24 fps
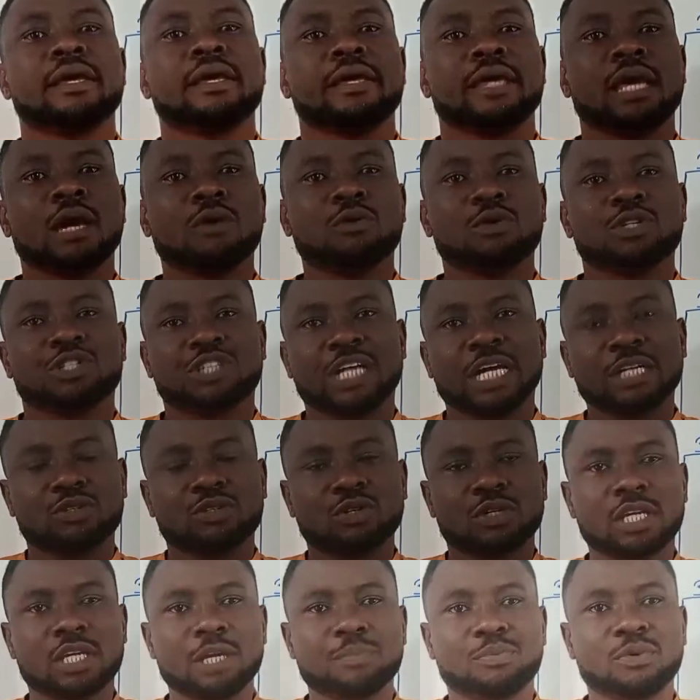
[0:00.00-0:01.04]
Here we try
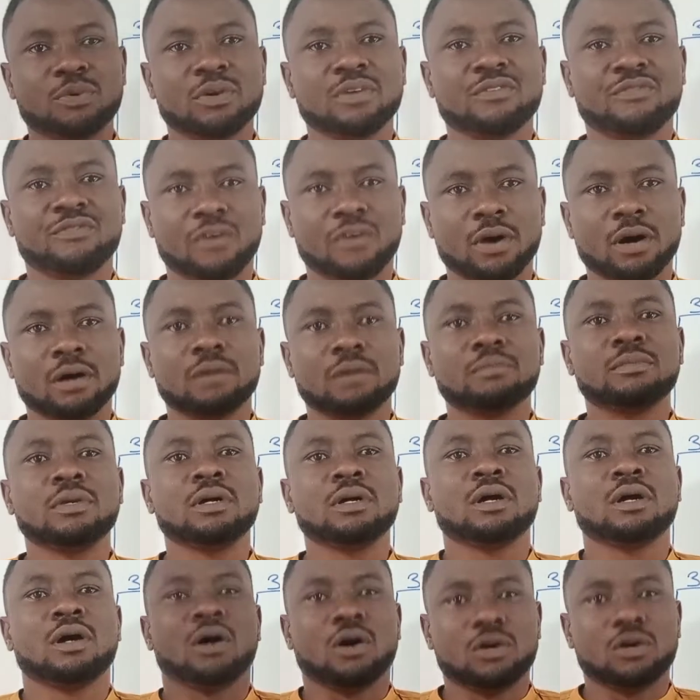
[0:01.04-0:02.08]
to keep you informed
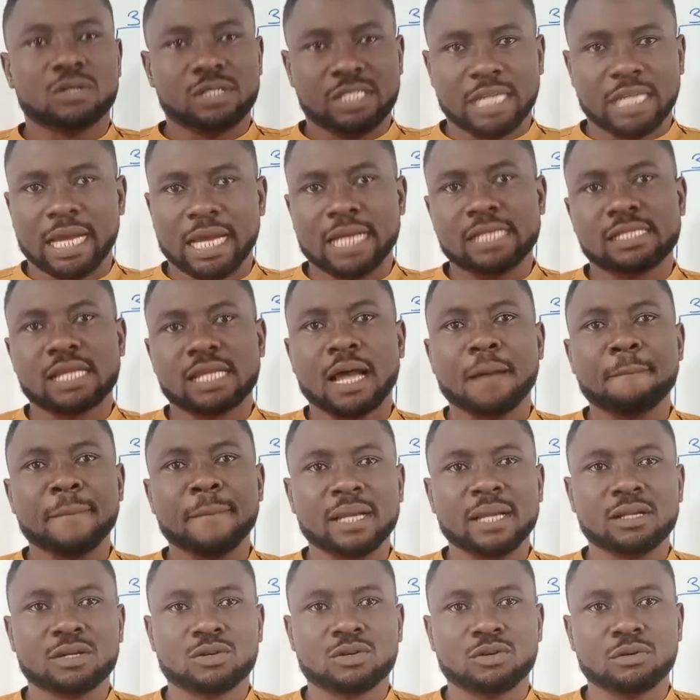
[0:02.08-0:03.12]
on science and
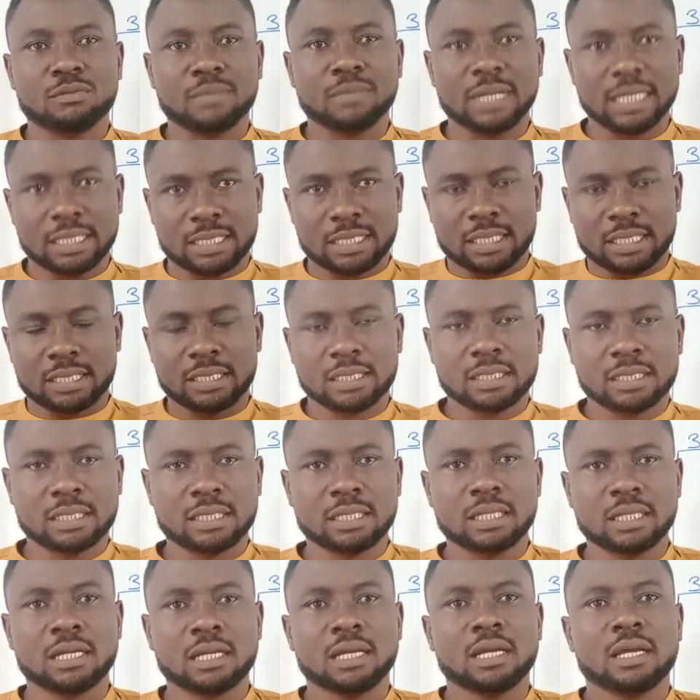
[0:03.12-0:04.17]
medical
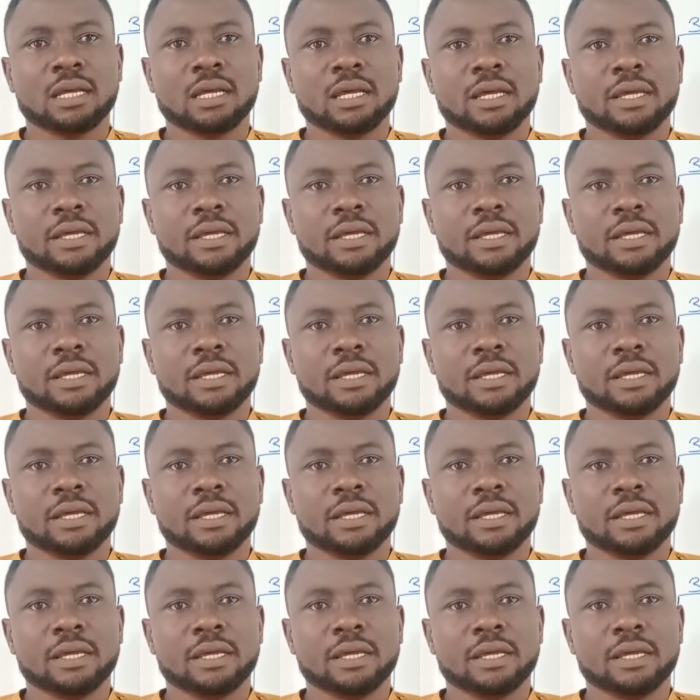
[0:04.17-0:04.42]
matters.